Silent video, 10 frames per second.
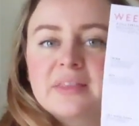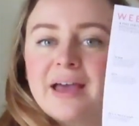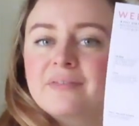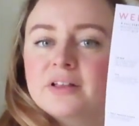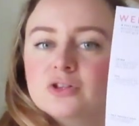Like they
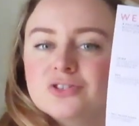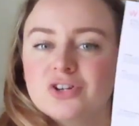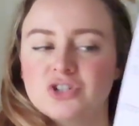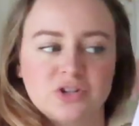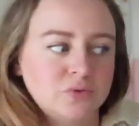have like little
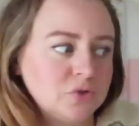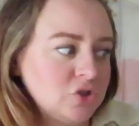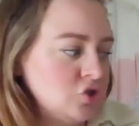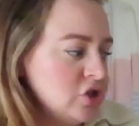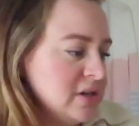suggestions, which
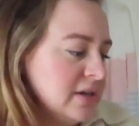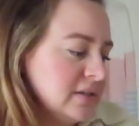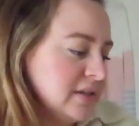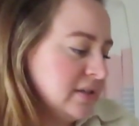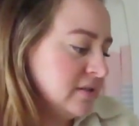is
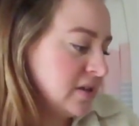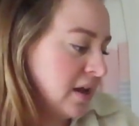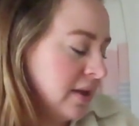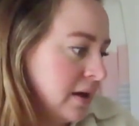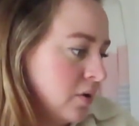genius, because it's
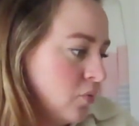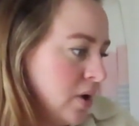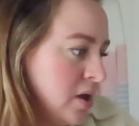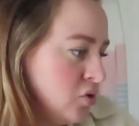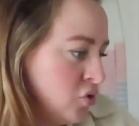kind of like,
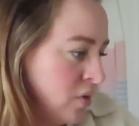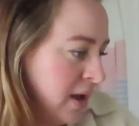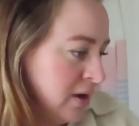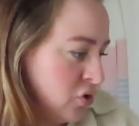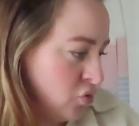what do
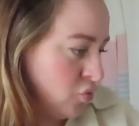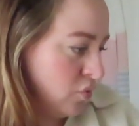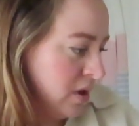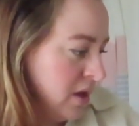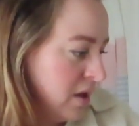I
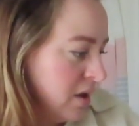do?